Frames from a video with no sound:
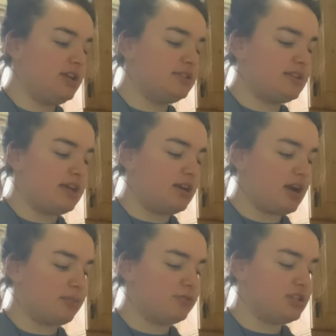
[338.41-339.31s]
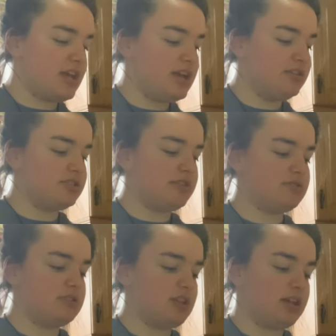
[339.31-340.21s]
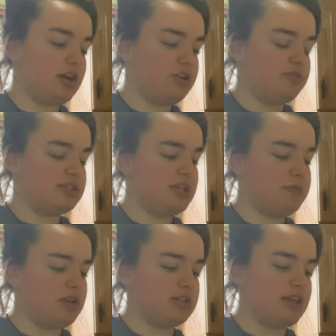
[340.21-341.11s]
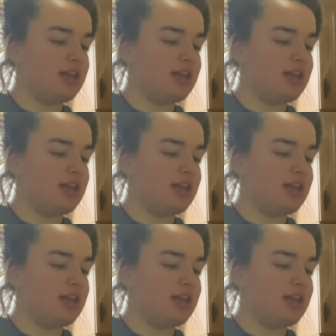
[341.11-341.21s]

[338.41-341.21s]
Set an alarm for ten because I was like, I don't want to sleep in all day.